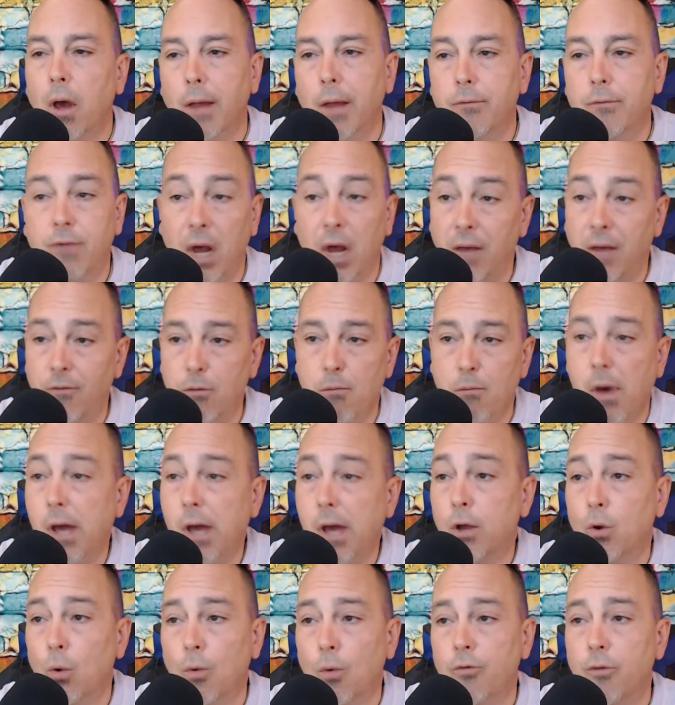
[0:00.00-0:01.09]
David
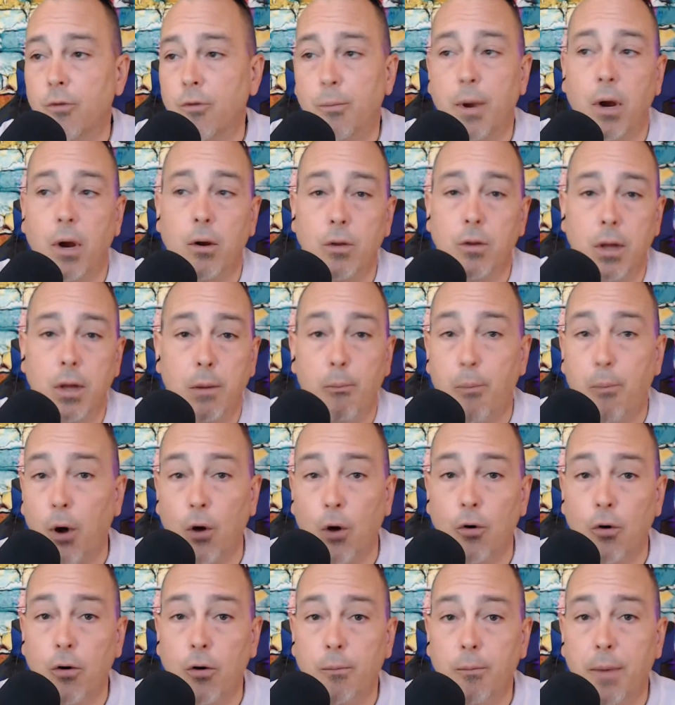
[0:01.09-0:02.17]
Michael was apparently
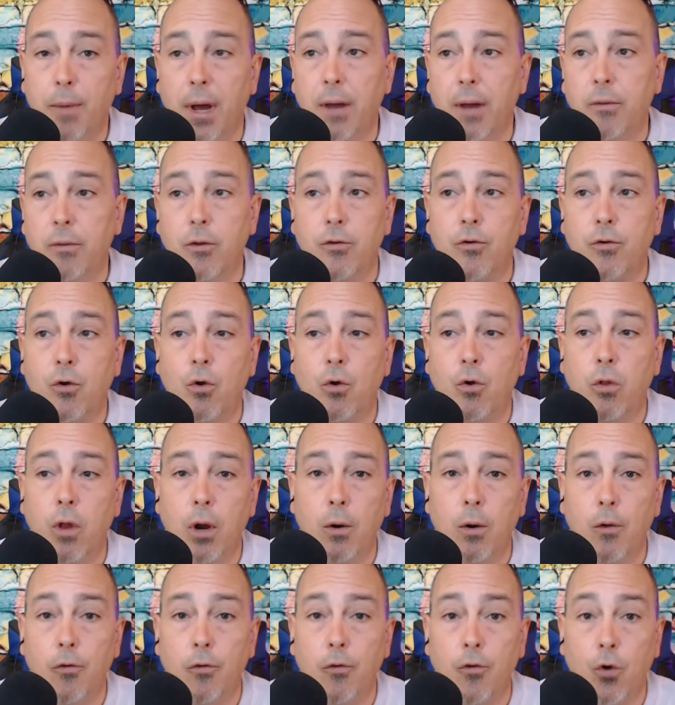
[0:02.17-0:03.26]
burned by this
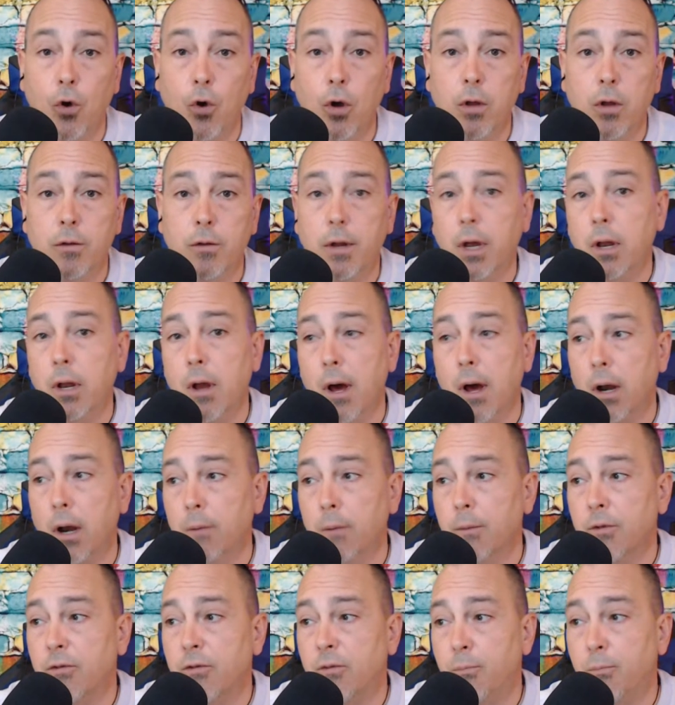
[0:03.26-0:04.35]
Clarence Good, the
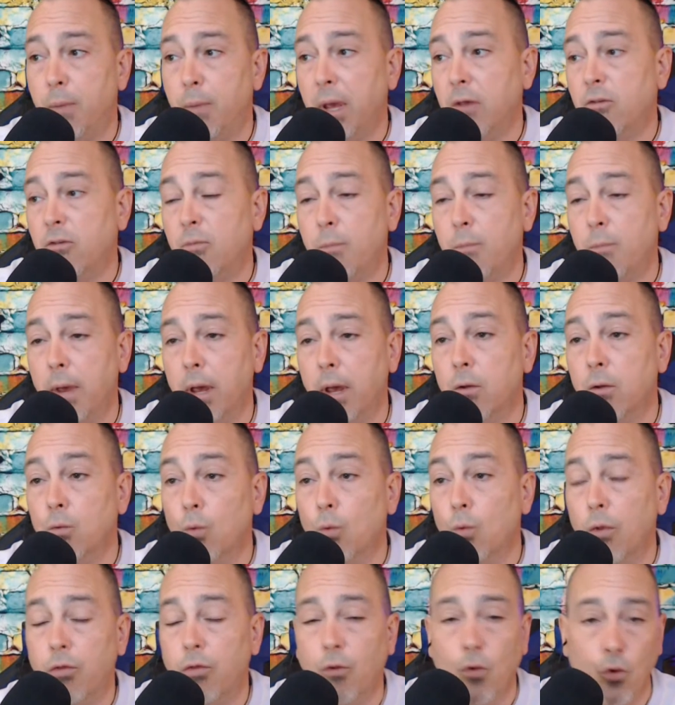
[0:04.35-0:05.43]
anonymous spaceman
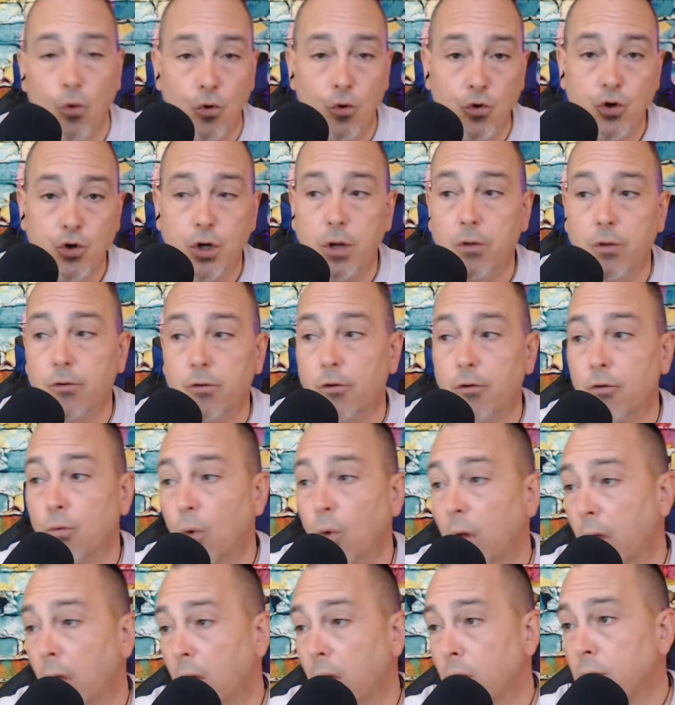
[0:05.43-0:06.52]
with delusions as
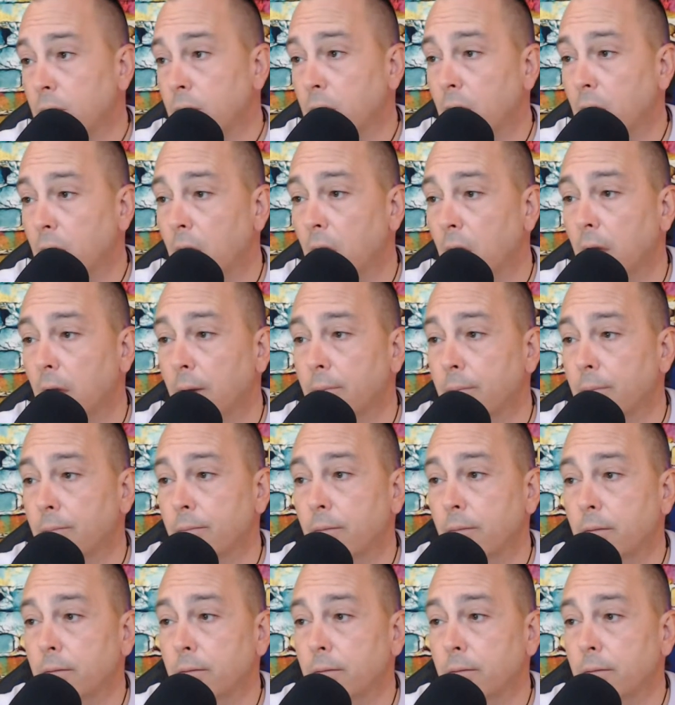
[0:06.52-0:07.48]
well, in